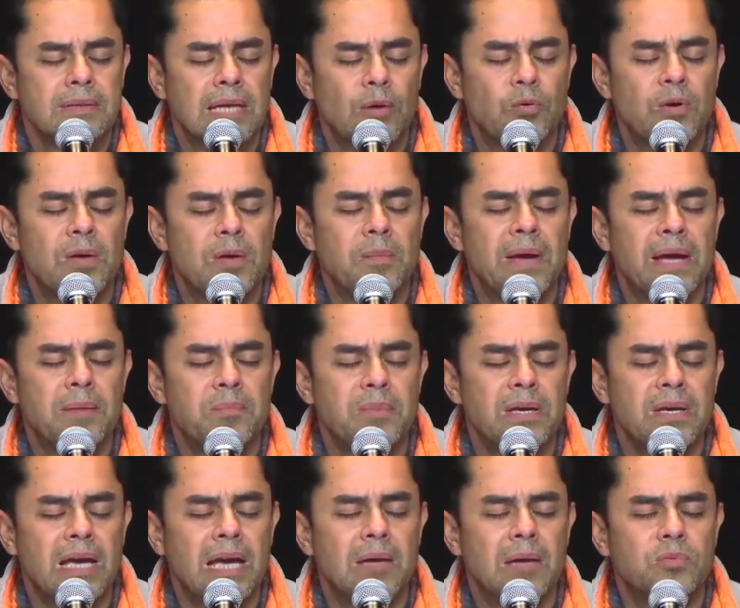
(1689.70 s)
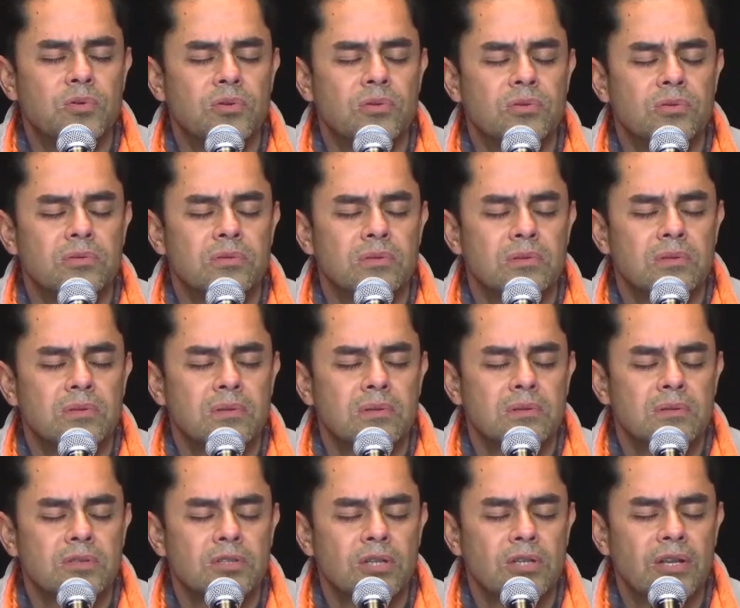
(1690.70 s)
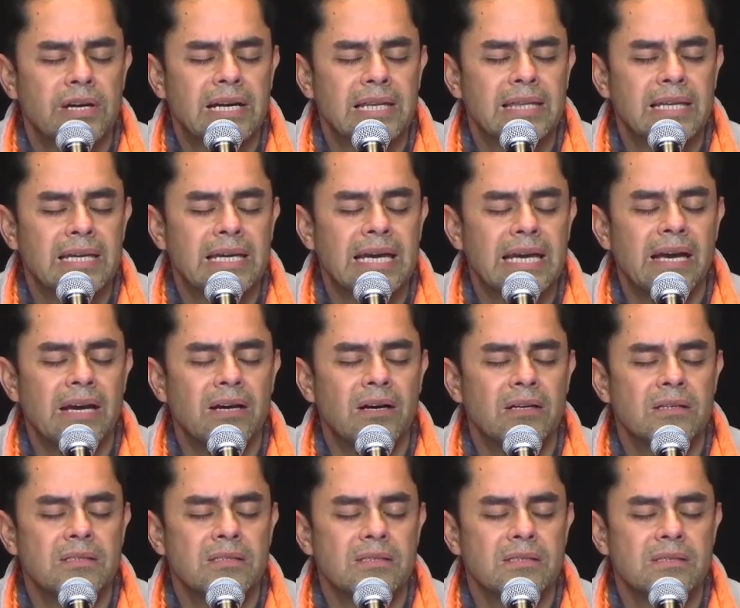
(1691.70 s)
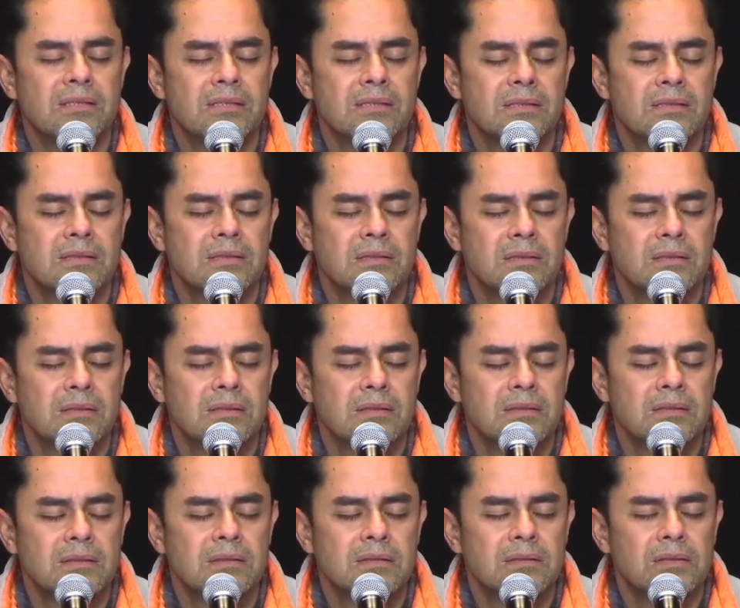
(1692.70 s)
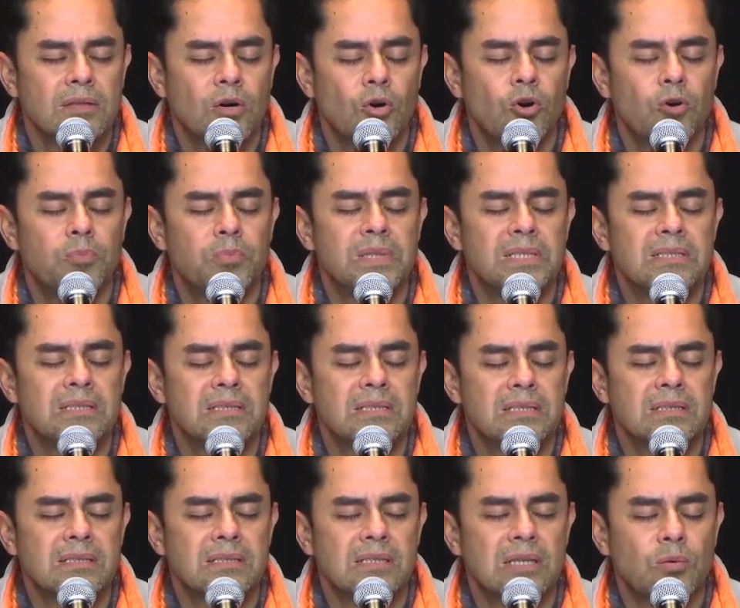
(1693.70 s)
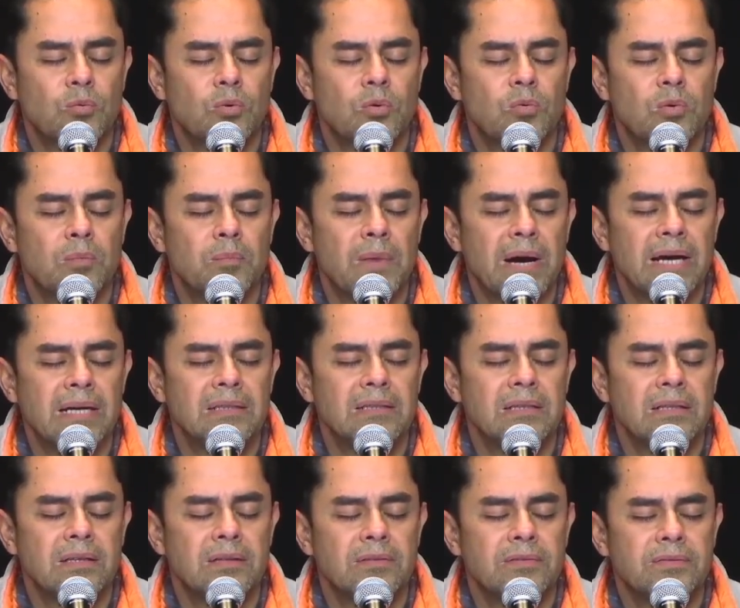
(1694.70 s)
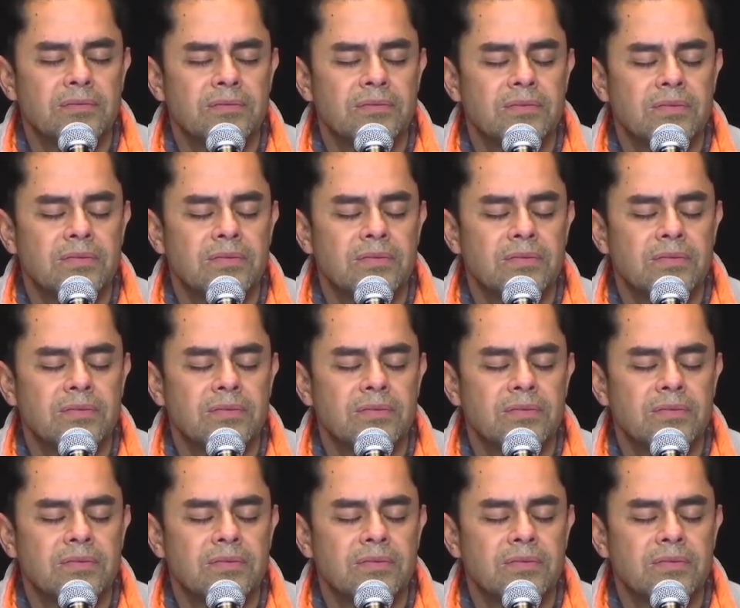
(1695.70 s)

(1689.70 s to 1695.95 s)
that we may be able to look at the chaos, the hopelessness that we're reminded of,